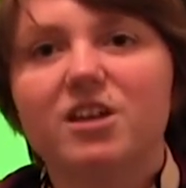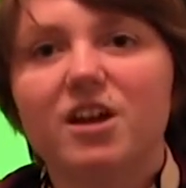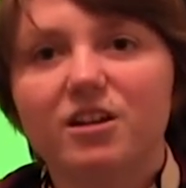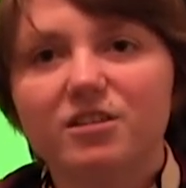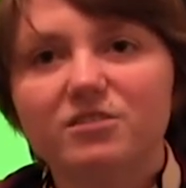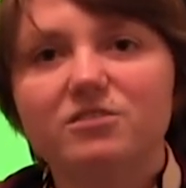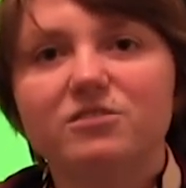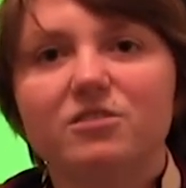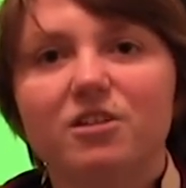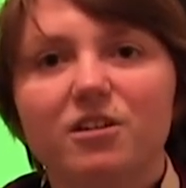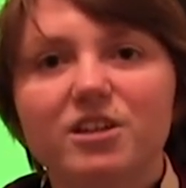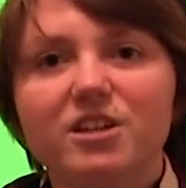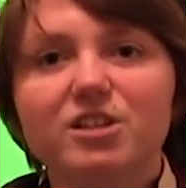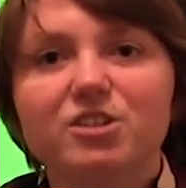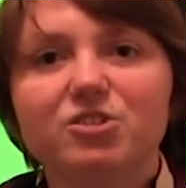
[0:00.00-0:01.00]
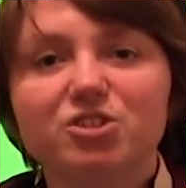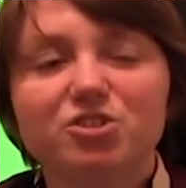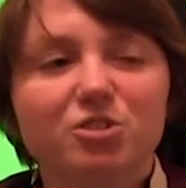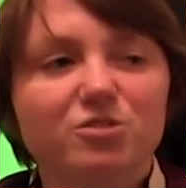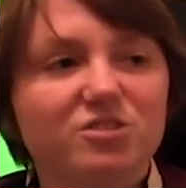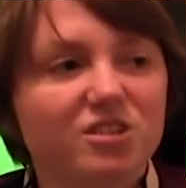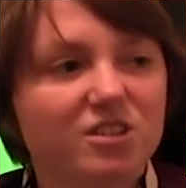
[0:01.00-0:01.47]
Yeah, so just
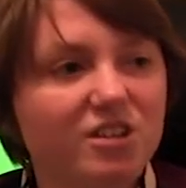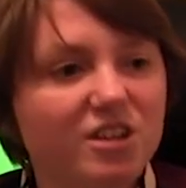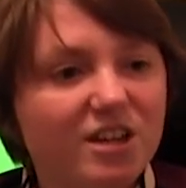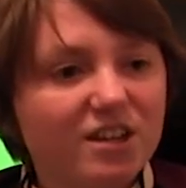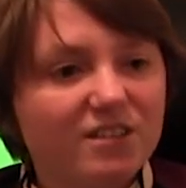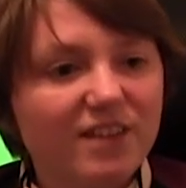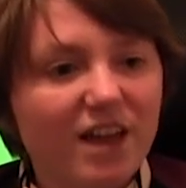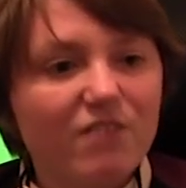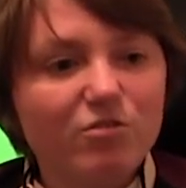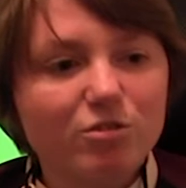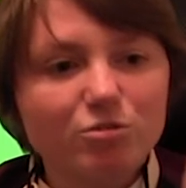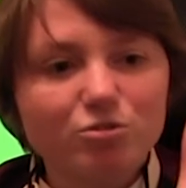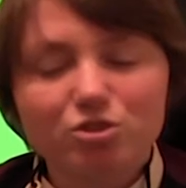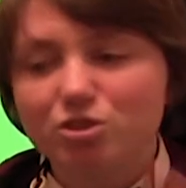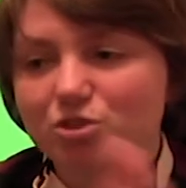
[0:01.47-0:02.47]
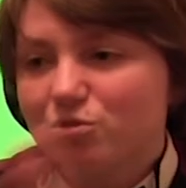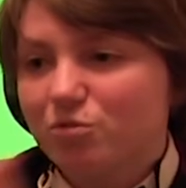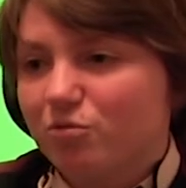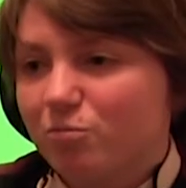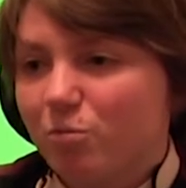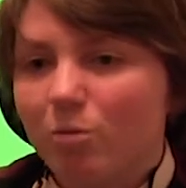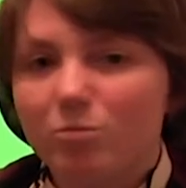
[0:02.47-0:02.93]
shows the the evolution
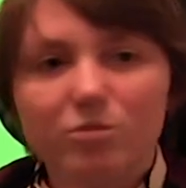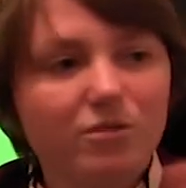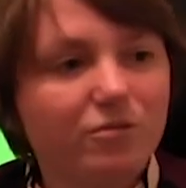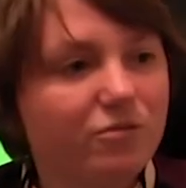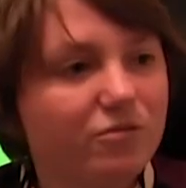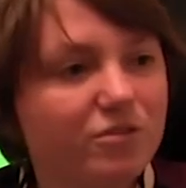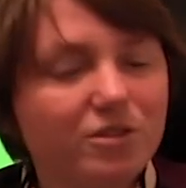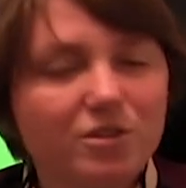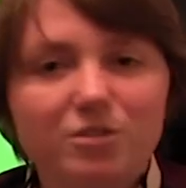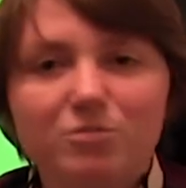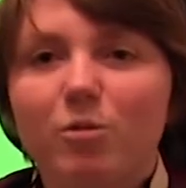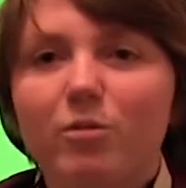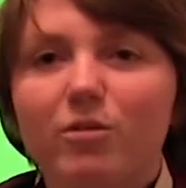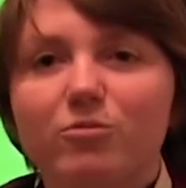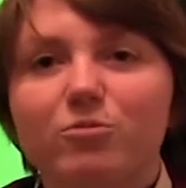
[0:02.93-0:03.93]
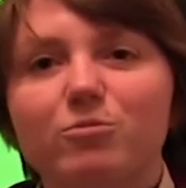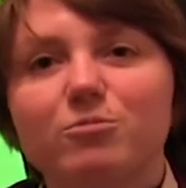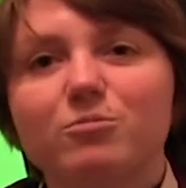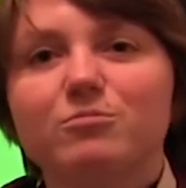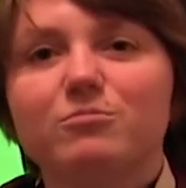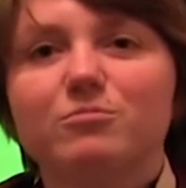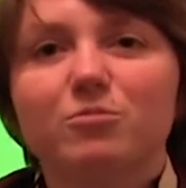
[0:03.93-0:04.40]
of what we've what we've
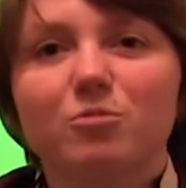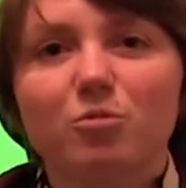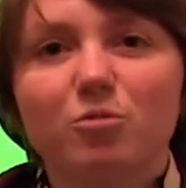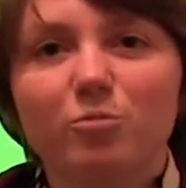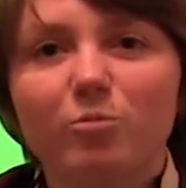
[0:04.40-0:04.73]
all all